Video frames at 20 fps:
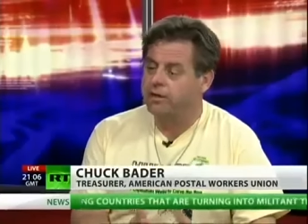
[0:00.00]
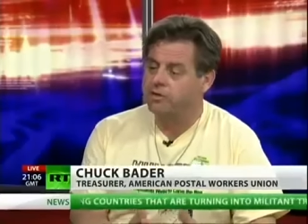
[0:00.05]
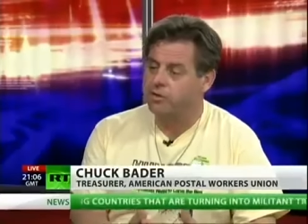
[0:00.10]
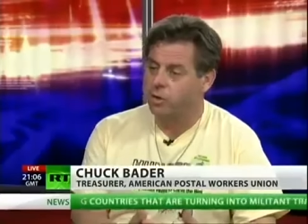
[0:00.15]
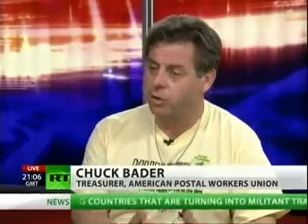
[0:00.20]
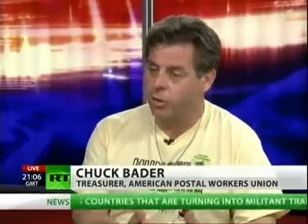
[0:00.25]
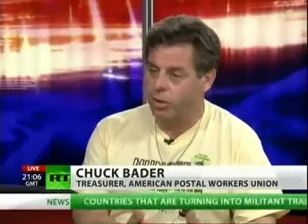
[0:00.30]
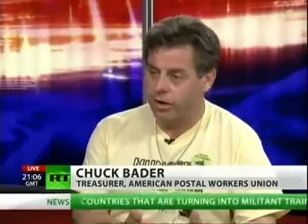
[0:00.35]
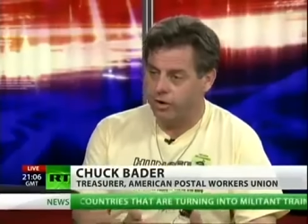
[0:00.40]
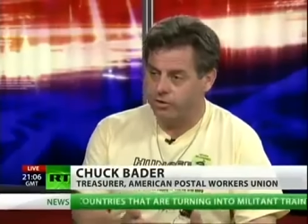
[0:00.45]

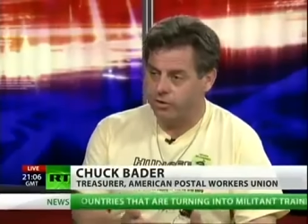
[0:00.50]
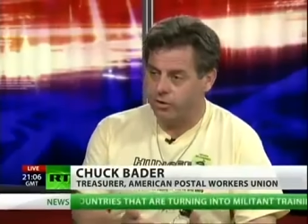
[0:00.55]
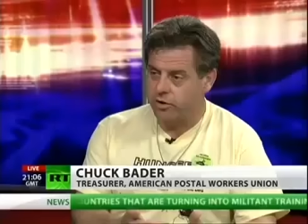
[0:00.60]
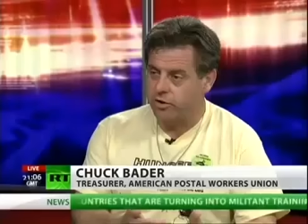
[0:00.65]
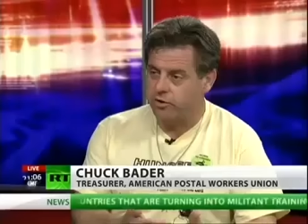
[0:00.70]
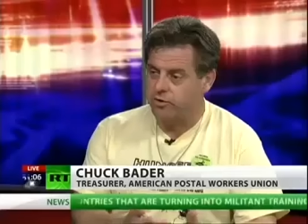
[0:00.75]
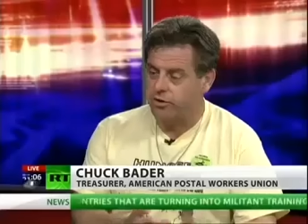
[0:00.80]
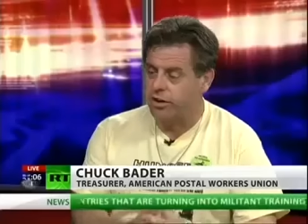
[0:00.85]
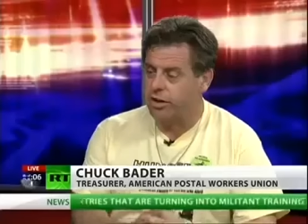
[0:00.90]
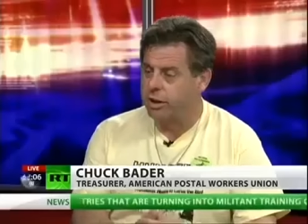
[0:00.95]
So, whereas
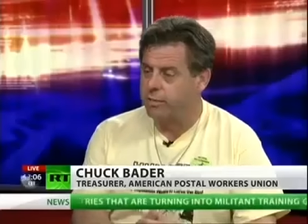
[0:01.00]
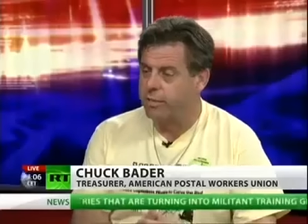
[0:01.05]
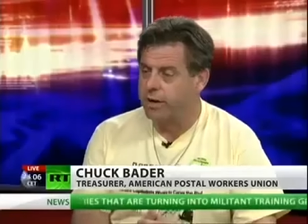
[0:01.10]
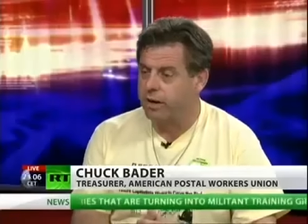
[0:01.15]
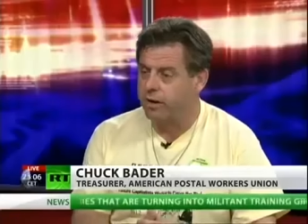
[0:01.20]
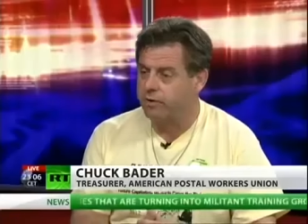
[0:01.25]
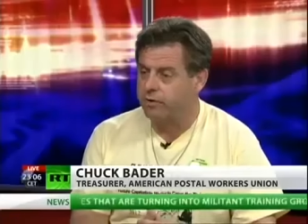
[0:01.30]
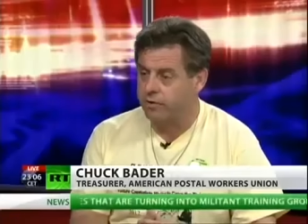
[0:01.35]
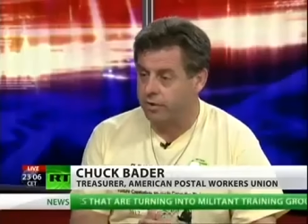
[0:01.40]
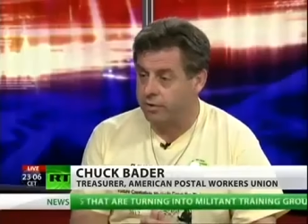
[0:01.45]
you're used to getting
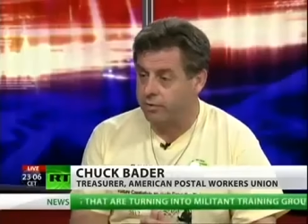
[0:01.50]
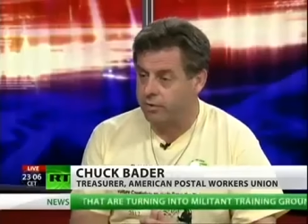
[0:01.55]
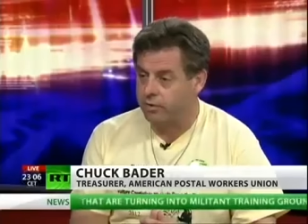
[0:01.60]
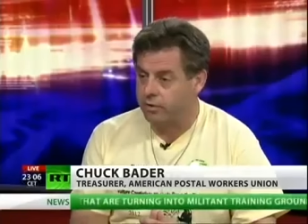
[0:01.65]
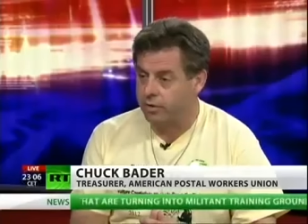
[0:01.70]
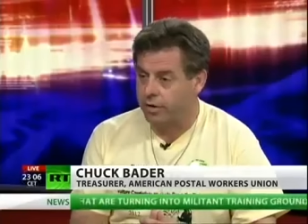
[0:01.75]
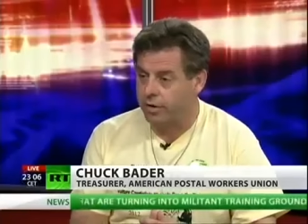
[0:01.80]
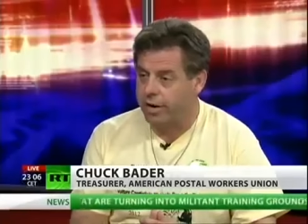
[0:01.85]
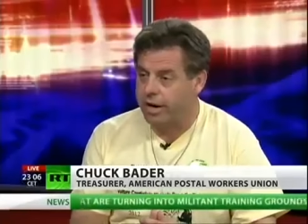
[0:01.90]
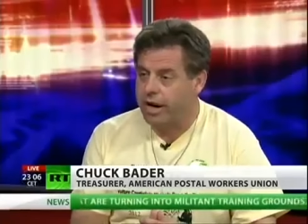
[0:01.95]
mail
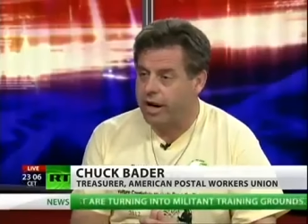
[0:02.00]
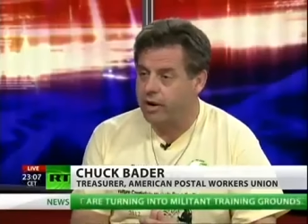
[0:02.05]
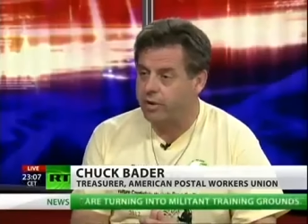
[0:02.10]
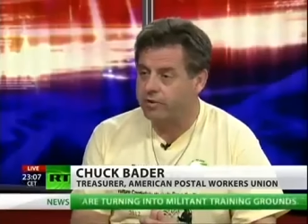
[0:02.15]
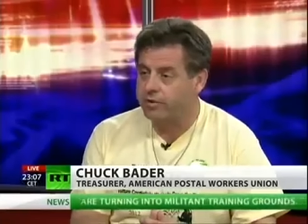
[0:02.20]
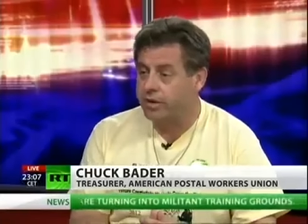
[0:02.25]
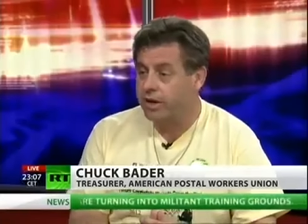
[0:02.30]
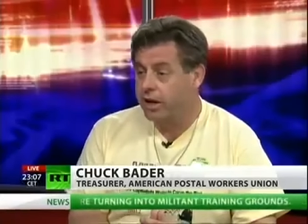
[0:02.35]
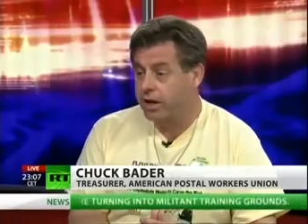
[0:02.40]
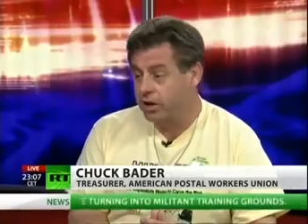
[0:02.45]
delivered to your
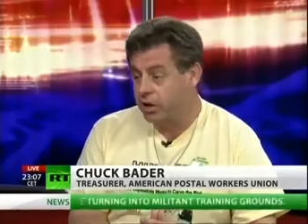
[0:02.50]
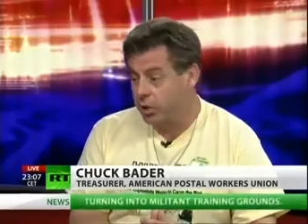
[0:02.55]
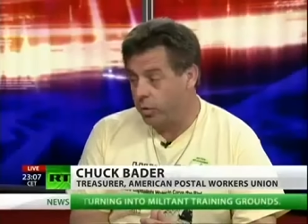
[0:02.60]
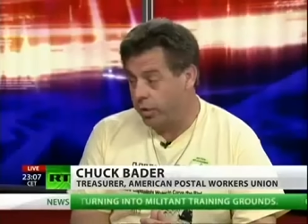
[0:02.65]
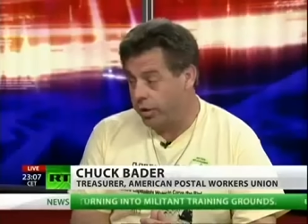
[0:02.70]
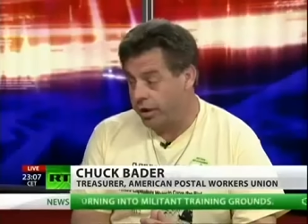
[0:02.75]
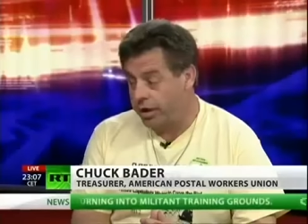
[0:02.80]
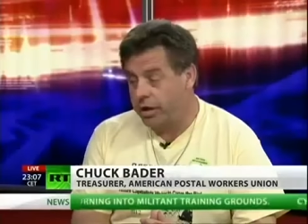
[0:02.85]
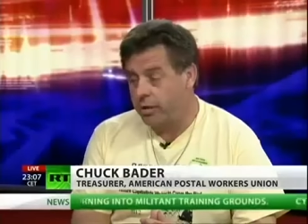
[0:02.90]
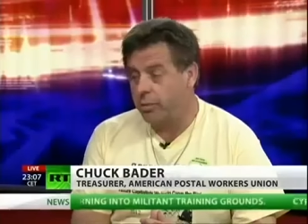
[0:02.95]
house,
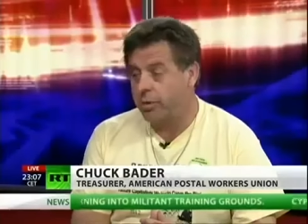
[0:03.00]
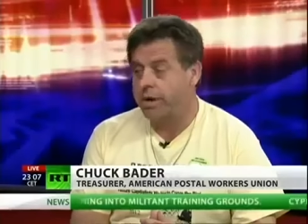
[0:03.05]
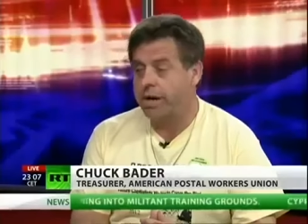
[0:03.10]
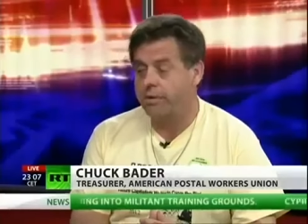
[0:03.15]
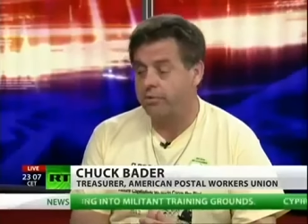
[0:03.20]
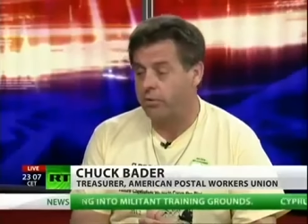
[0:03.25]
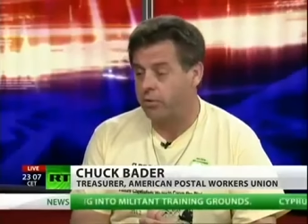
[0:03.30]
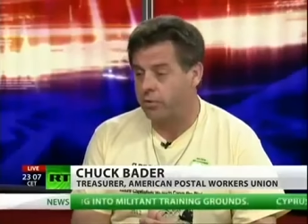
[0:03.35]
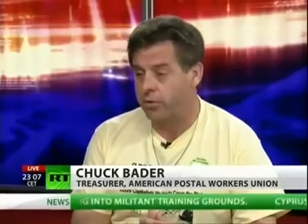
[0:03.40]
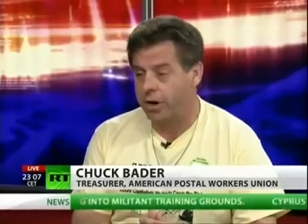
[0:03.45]
you again would
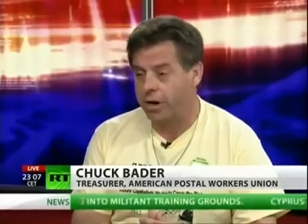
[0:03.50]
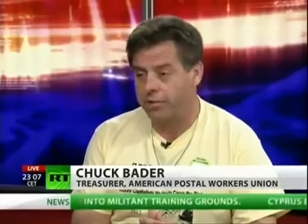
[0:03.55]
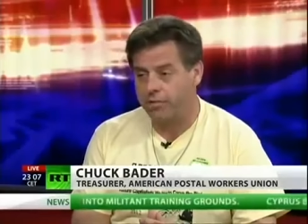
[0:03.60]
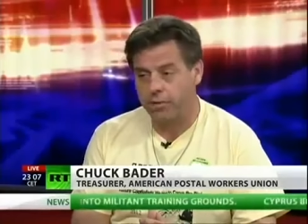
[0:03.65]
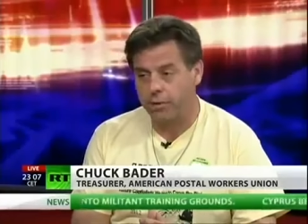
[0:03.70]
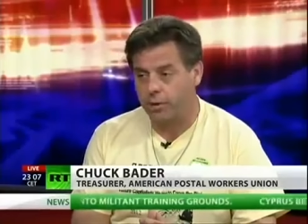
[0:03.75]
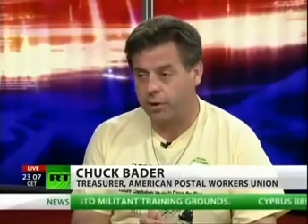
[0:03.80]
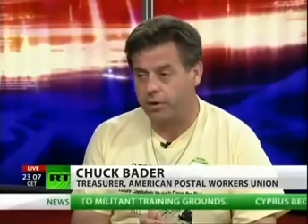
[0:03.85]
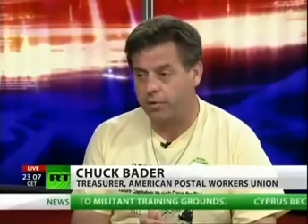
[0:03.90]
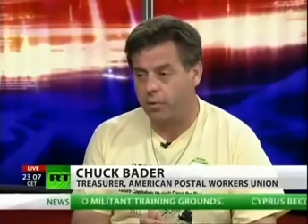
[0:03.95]
have to
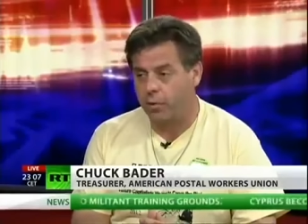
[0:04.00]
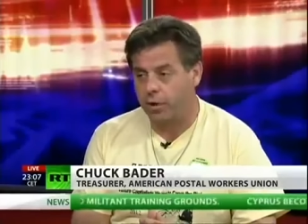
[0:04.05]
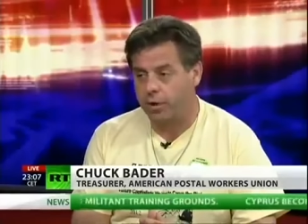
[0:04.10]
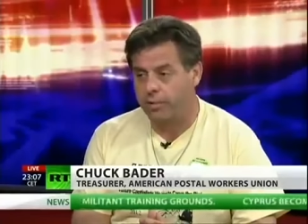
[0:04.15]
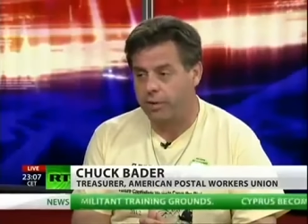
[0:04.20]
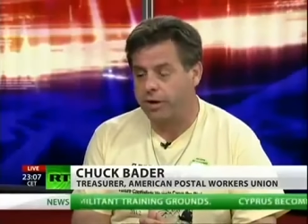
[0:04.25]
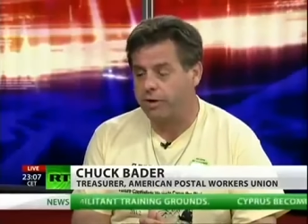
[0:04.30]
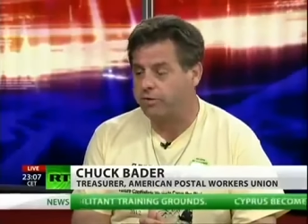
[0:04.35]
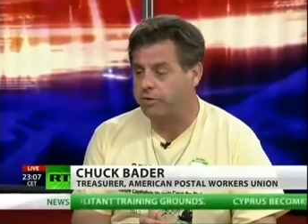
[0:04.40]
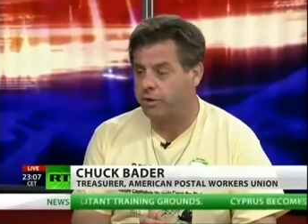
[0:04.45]
drive 30 or
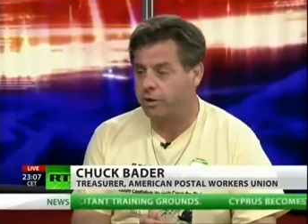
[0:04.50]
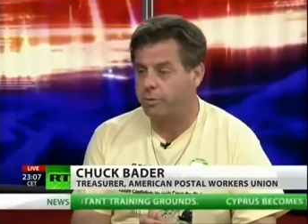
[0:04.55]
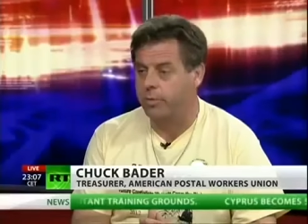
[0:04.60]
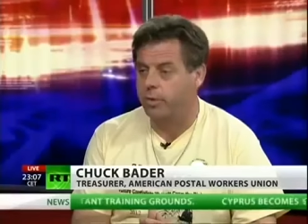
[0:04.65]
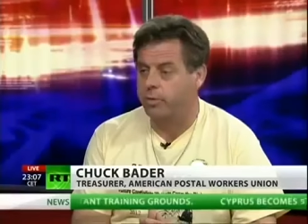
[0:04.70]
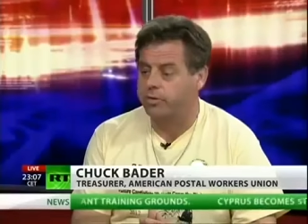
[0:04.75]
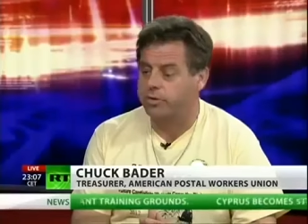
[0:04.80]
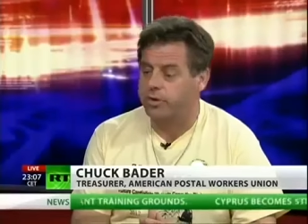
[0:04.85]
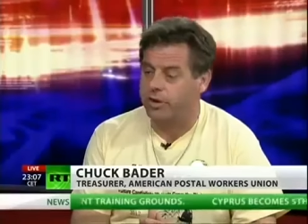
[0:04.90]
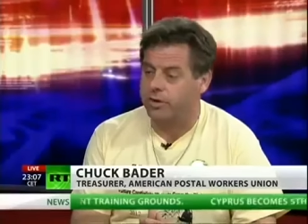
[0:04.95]
40 miles to your
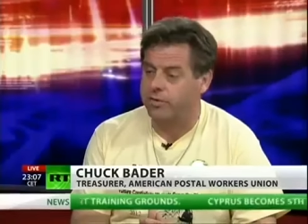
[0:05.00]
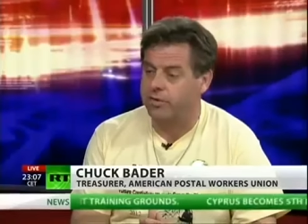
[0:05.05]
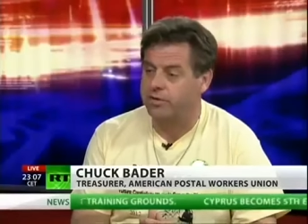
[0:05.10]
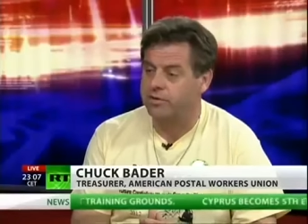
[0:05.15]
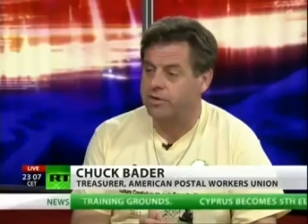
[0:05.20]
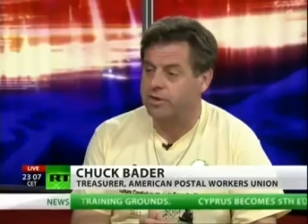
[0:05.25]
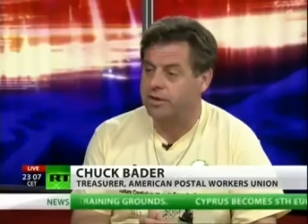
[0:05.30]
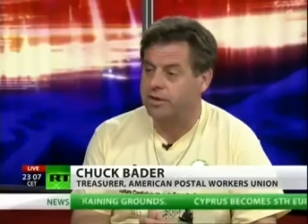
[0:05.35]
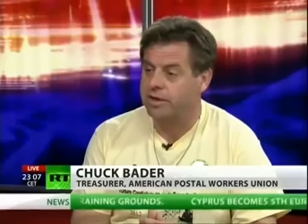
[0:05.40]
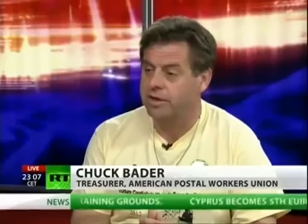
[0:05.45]
post
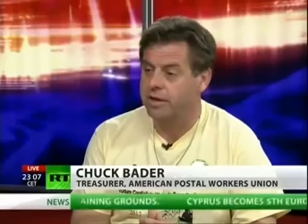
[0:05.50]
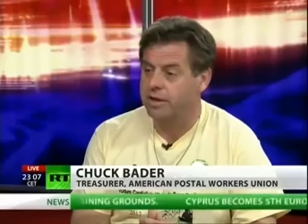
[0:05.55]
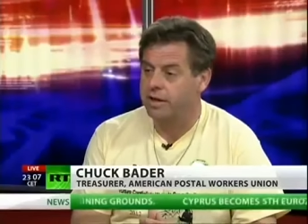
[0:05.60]
office.